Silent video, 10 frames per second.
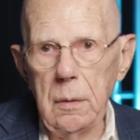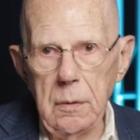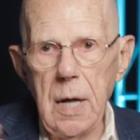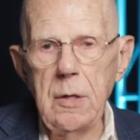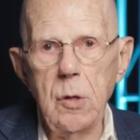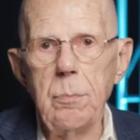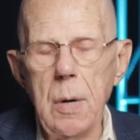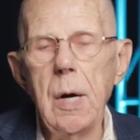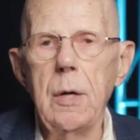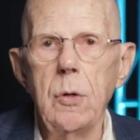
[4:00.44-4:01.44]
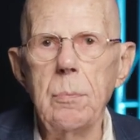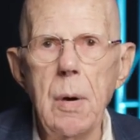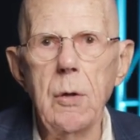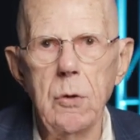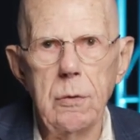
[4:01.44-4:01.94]
Not to Mary, the
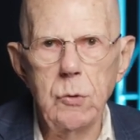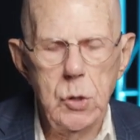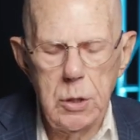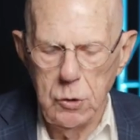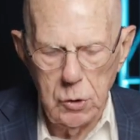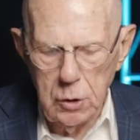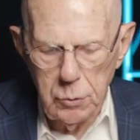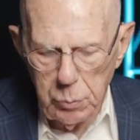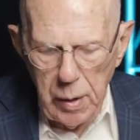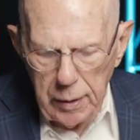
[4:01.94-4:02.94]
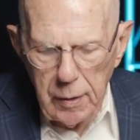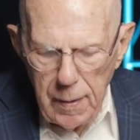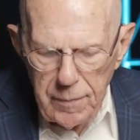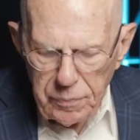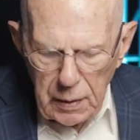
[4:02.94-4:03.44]
mother of Jesus, but,
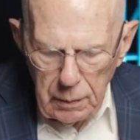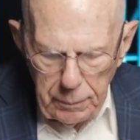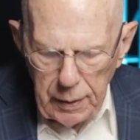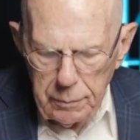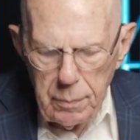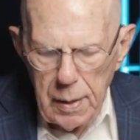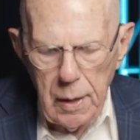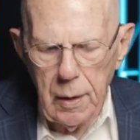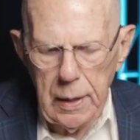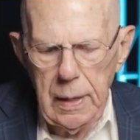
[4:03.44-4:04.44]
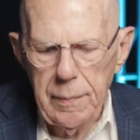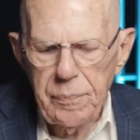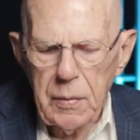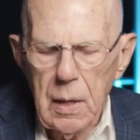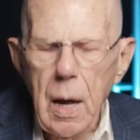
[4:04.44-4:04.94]
but Mary.
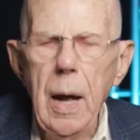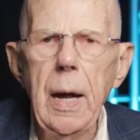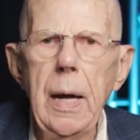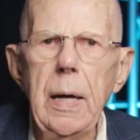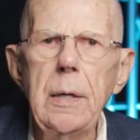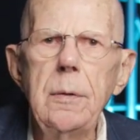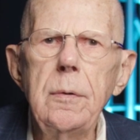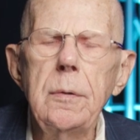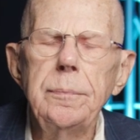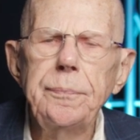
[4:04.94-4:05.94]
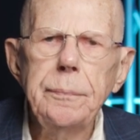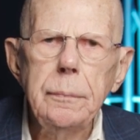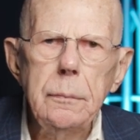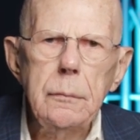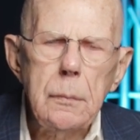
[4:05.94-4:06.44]
And
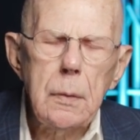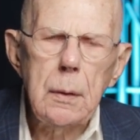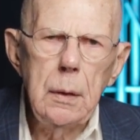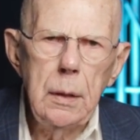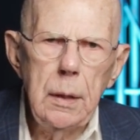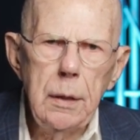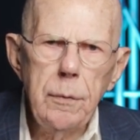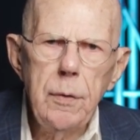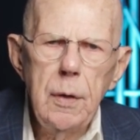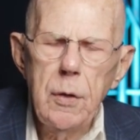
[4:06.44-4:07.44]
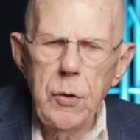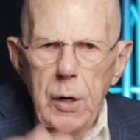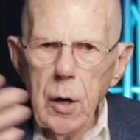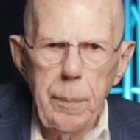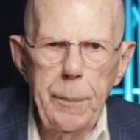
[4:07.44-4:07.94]
uh,
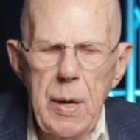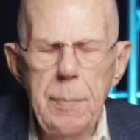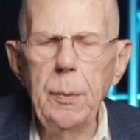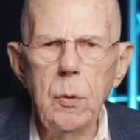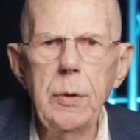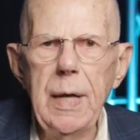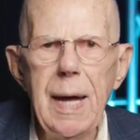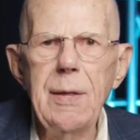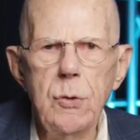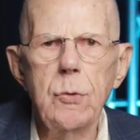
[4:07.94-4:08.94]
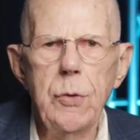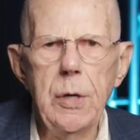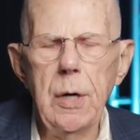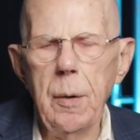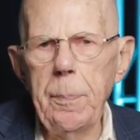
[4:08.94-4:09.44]
there are people gathered
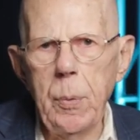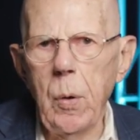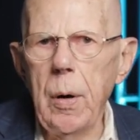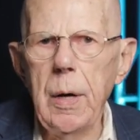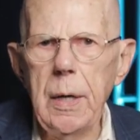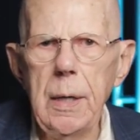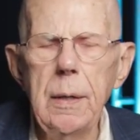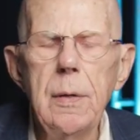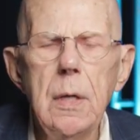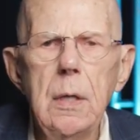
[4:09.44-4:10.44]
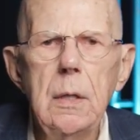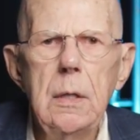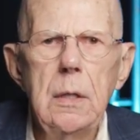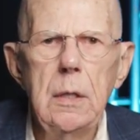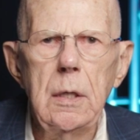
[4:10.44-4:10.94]
there praying
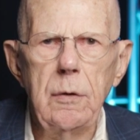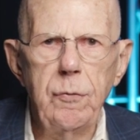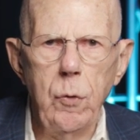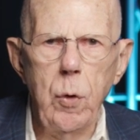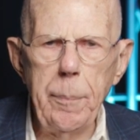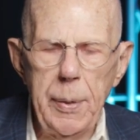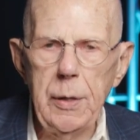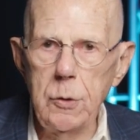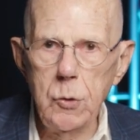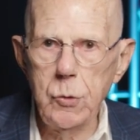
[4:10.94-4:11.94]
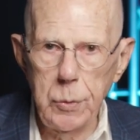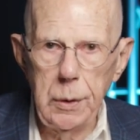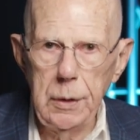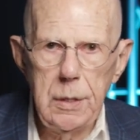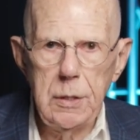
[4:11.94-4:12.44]
uh, for Peter's
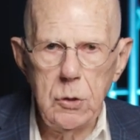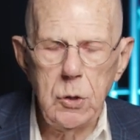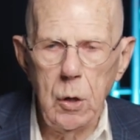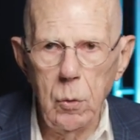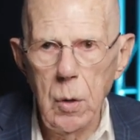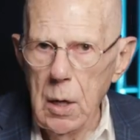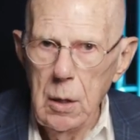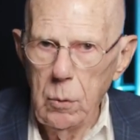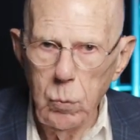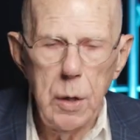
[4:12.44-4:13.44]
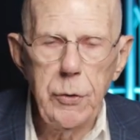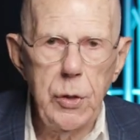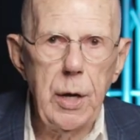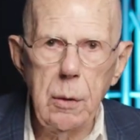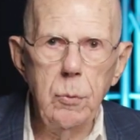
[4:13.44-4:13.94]
release. So, one
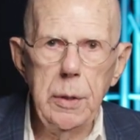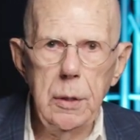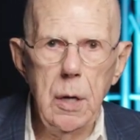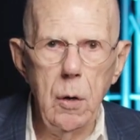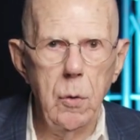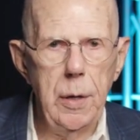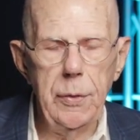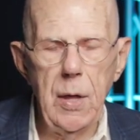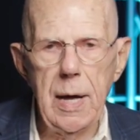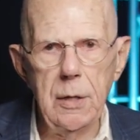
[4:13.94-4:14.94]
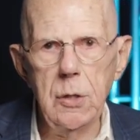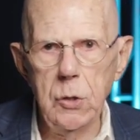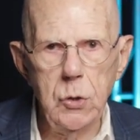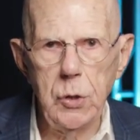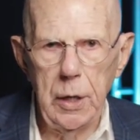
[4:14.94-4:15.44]
thing we know, and that
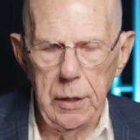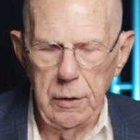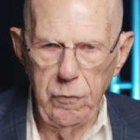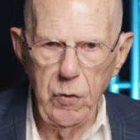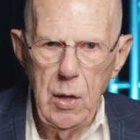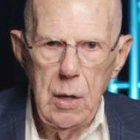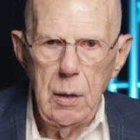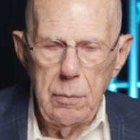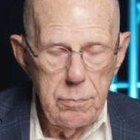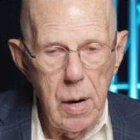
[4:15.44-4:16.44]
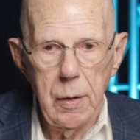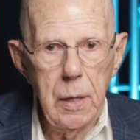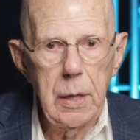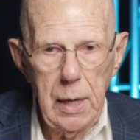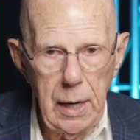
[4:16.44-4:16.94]
is that if
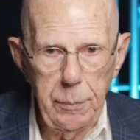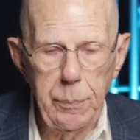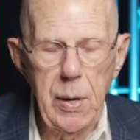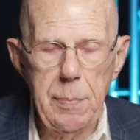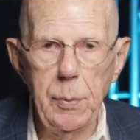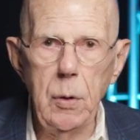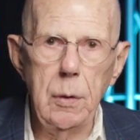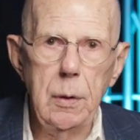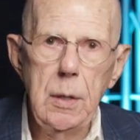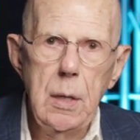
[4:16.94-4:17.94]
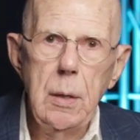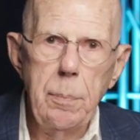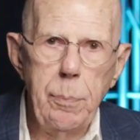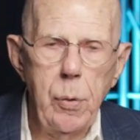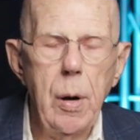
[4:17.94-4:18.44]
Mary had people
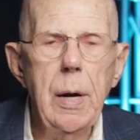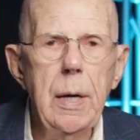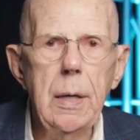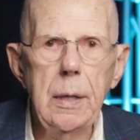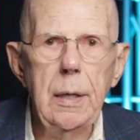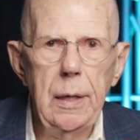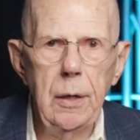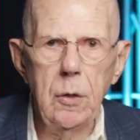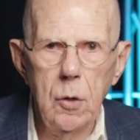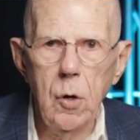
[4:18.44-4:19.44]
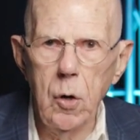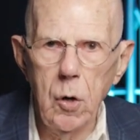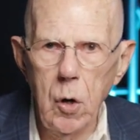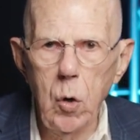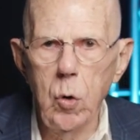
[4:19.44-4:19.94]
praying in her
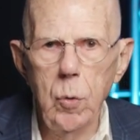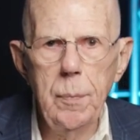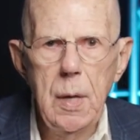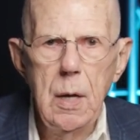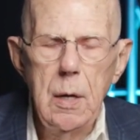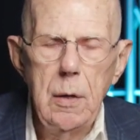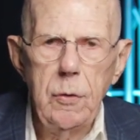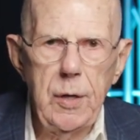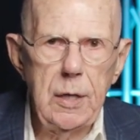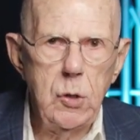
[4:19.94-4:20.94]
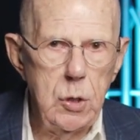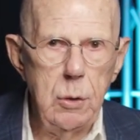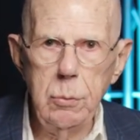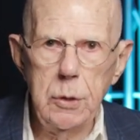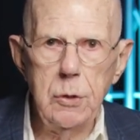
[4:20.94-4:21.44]
home that she
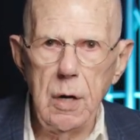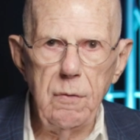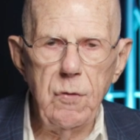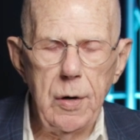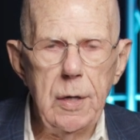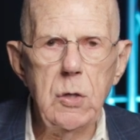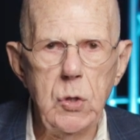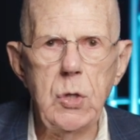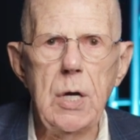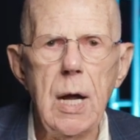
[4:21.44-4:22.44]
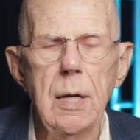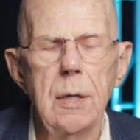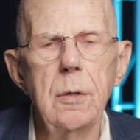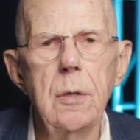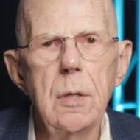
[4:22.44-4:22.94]
was a very
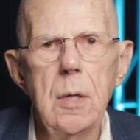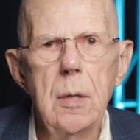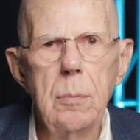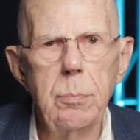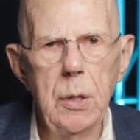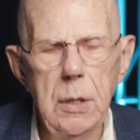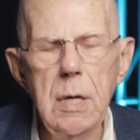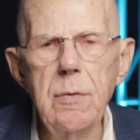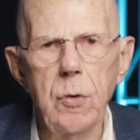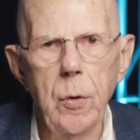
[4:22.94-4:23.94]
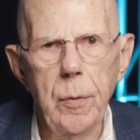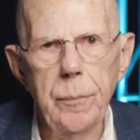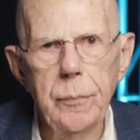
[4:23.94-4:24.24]
solid believer.